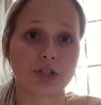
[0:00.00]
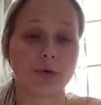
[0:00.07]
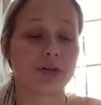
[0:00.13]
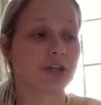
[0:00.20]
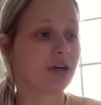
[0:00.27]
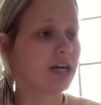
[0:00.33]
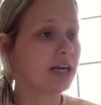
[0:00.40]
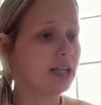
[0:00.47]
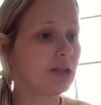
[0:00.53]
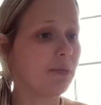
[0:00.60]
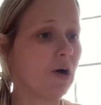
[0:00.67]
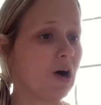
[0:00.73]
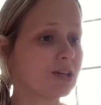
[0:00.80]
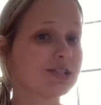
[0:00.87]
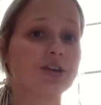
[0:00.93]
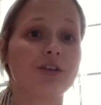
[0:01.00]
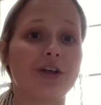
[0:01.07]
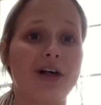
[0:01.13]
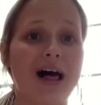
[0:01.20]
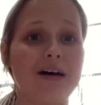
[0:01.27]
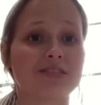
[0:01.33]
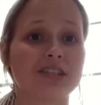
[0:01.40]
So when they're eating the pasta,
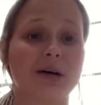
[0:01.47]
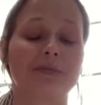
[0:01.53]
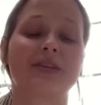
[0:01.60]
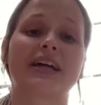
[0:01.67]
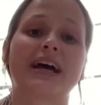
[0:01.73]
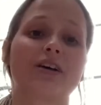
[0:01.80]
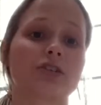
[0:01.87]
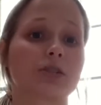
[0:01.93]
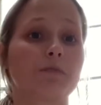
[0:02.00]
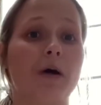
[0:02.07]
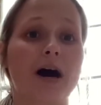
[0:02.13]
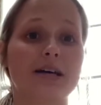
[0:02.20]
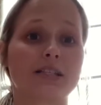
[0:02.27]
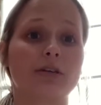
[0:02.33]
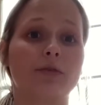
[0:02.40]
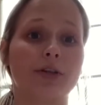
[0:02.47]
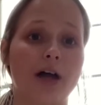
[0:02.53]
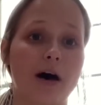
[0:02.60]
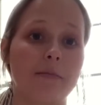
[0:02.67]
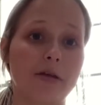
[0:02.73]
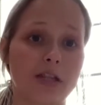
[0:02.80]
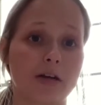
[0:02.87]
they'll have something else. Pasta will
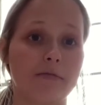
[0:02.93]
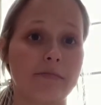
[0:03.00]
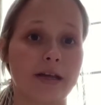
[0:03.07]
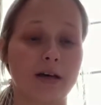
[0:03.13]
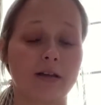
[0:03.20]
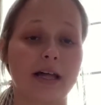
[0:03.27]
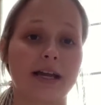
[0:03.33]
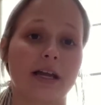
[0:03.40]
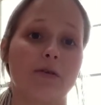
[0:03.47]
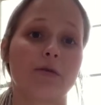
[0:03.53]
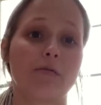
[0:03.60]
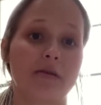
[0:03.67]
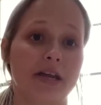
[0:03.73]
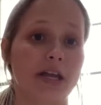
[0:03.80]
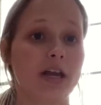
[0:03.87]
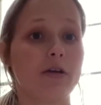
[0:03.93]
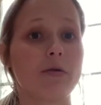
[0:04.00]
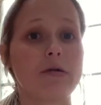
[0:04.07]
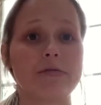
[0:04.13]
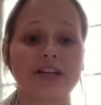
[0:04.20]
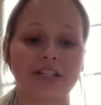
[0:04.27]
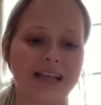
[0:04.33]
not be their meal like it would be here,
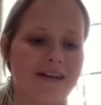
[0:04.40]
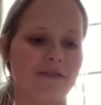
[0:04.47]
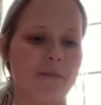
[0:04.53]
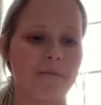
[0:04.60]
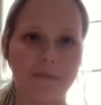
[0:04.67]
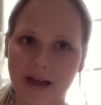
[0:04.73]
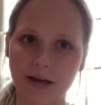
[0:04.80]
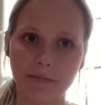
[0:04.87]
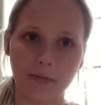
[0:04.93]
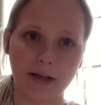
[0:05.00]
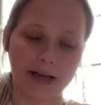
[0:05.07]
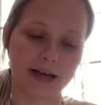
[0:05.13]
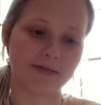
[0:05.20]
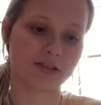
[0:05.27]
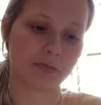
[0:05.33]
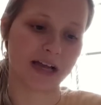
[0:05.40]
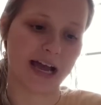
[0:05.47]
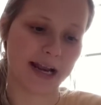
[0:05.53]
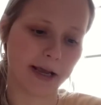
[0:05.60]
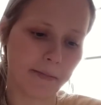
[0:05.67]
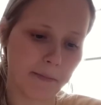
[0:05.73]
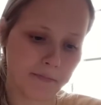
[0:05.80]
where we just have a big plate of
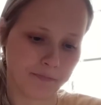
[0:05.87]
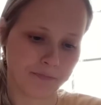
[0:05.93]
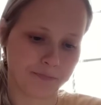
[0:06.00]
spaghetti.